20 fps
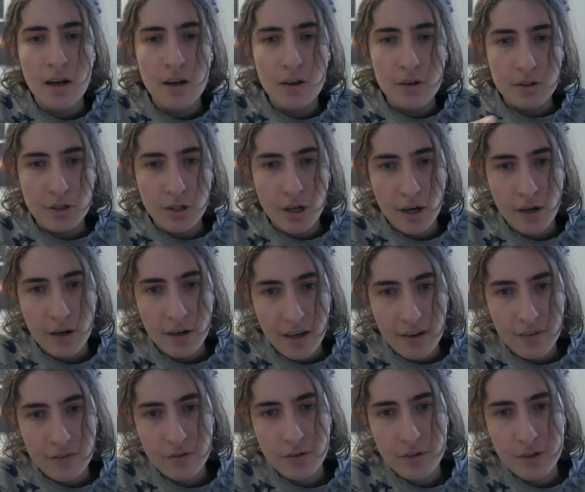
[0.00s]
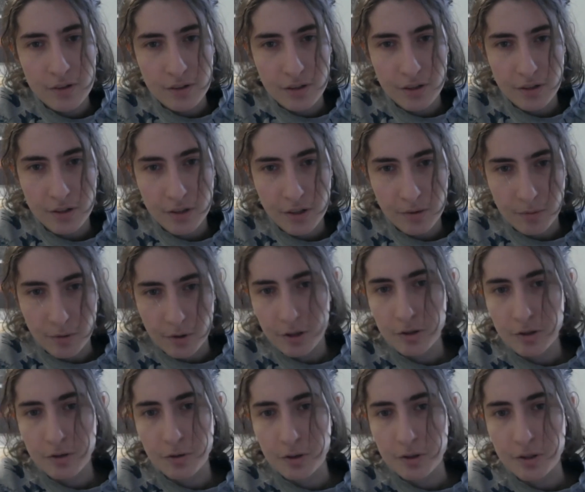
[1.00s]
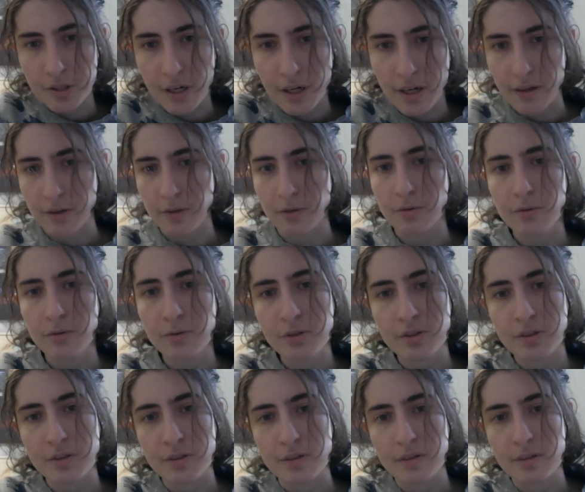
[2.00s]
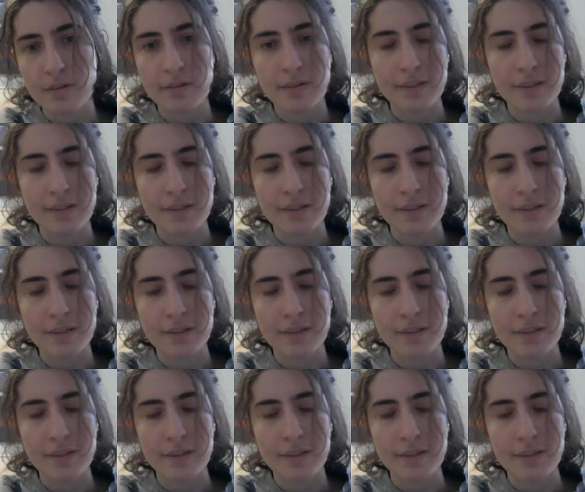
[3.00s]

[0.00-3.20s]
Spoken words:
Not every learning resource I use